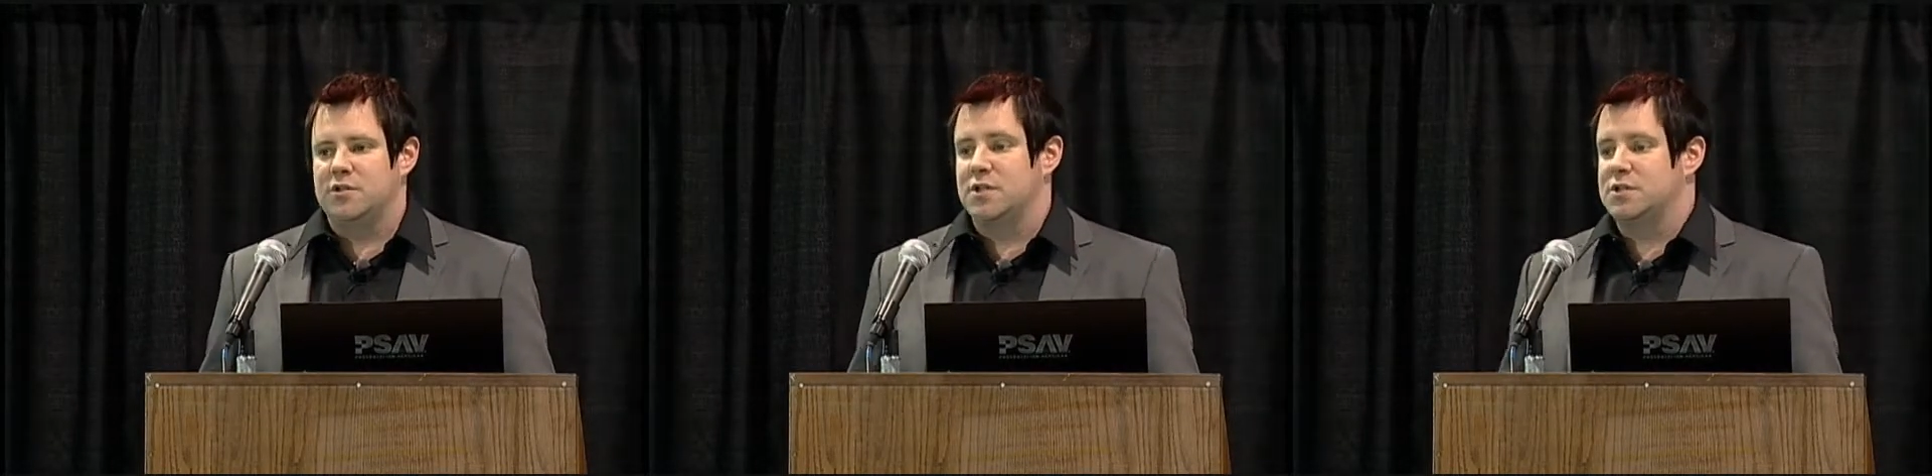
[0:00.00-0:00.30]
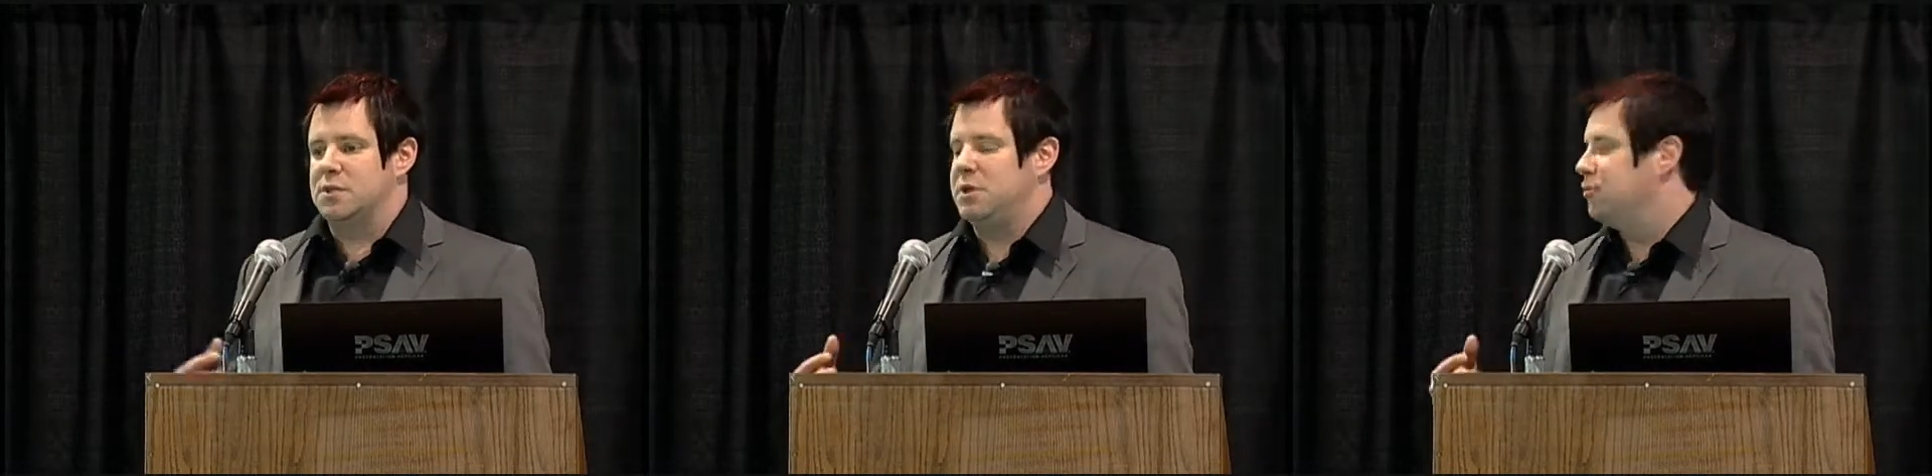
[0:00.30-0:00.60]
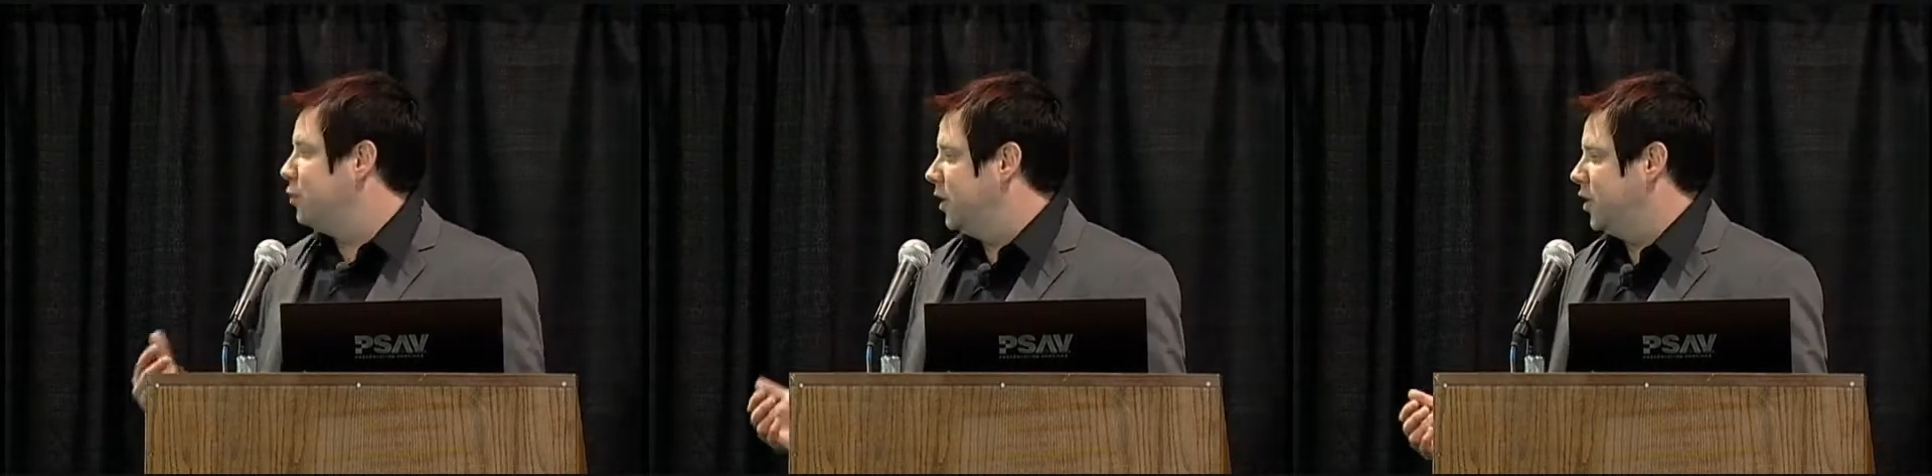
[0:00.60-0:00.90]
and this can be
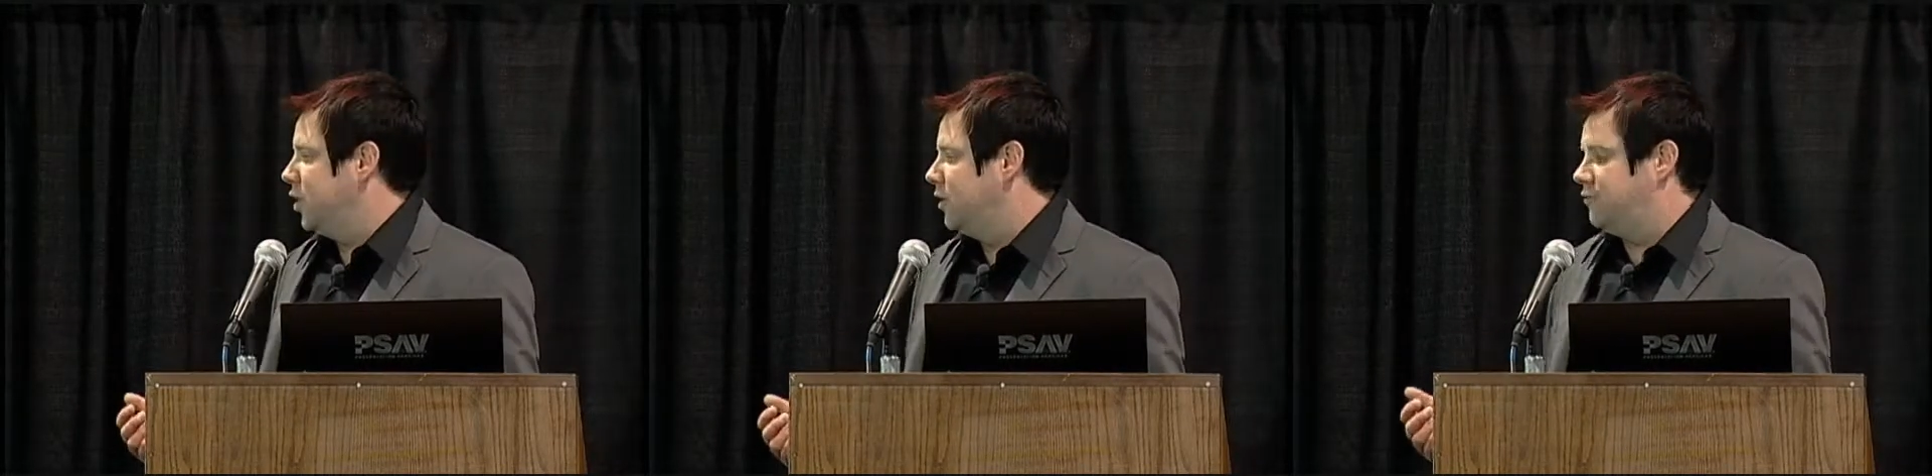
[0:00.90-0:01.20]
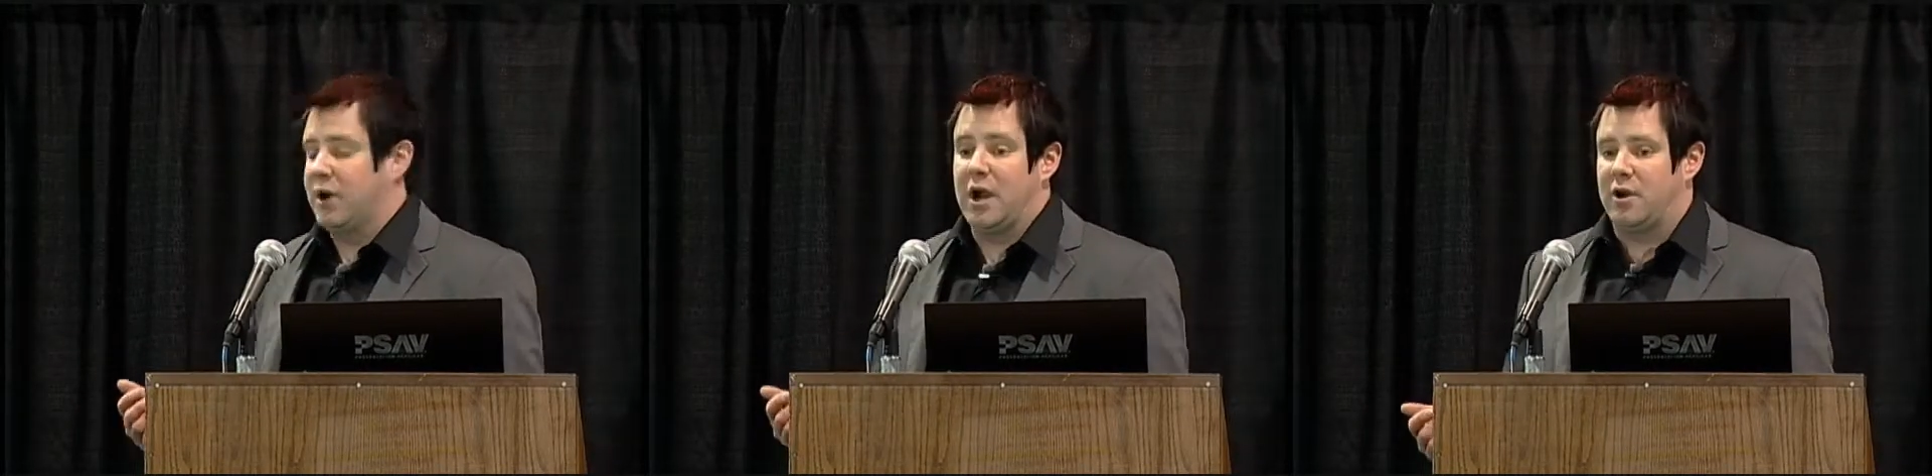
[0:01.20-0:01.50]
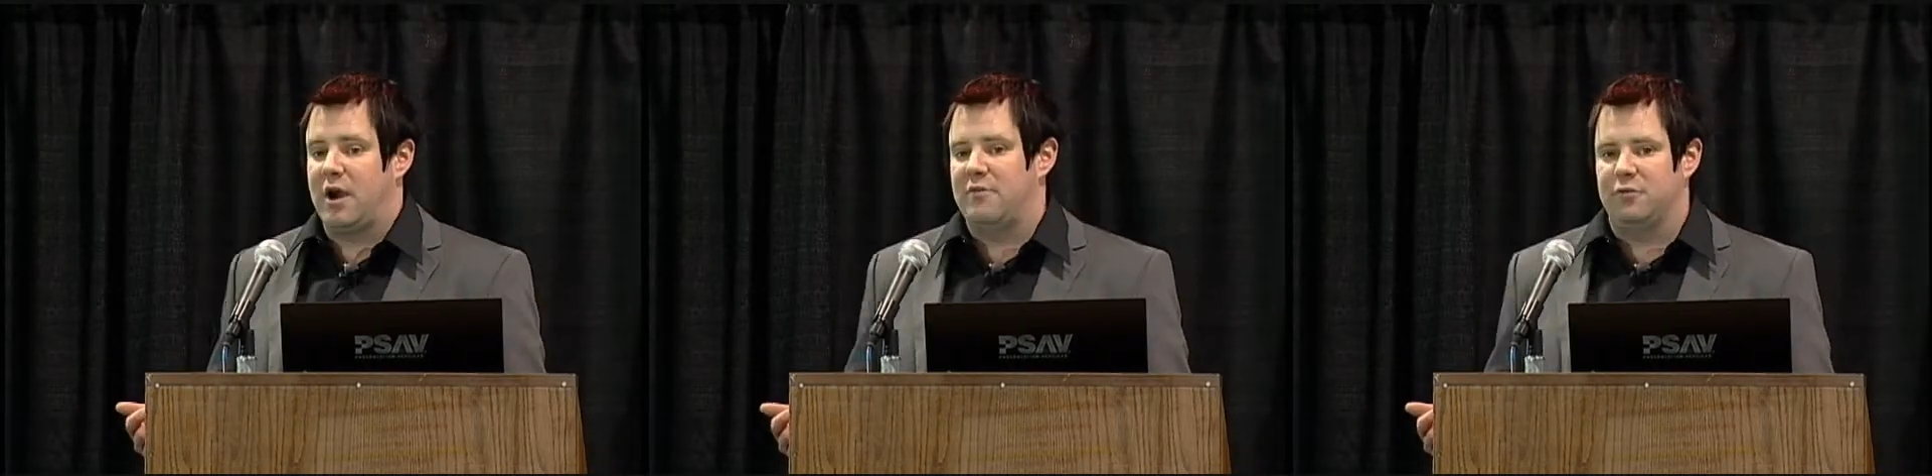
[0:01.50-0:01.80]
really good for
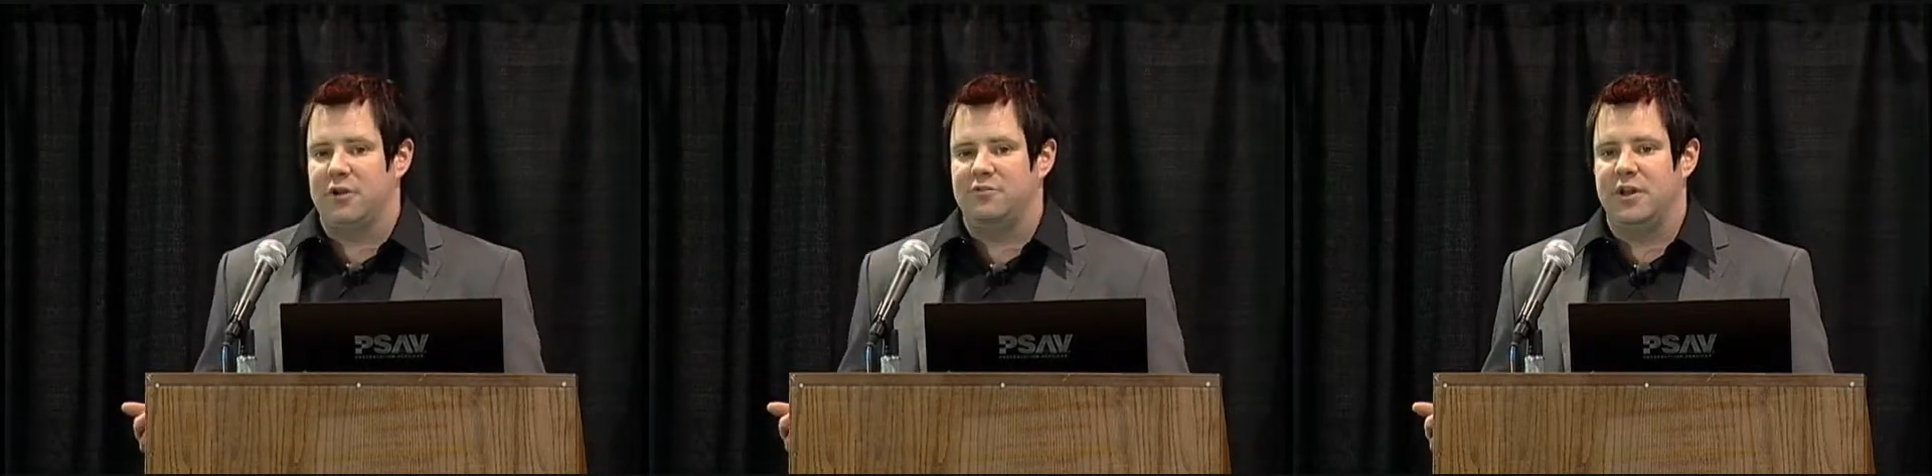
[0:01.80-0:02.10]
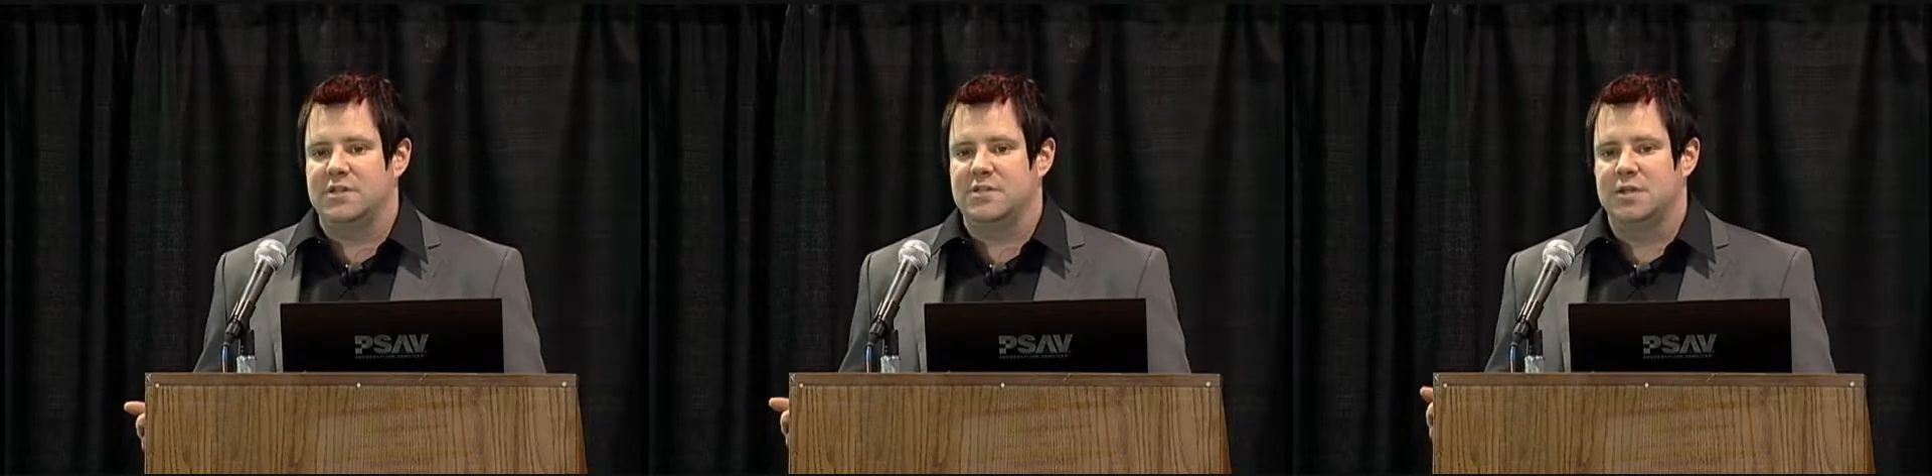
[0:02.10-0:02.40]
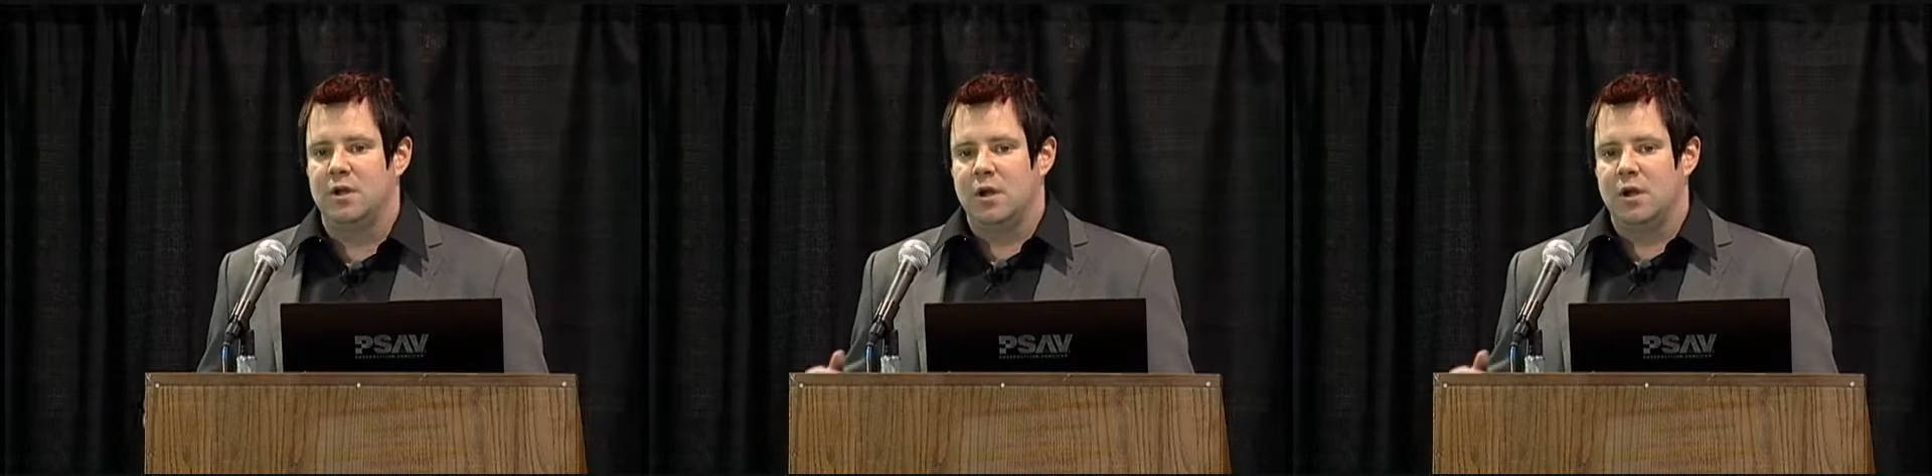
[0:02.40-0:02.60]
aircraft refits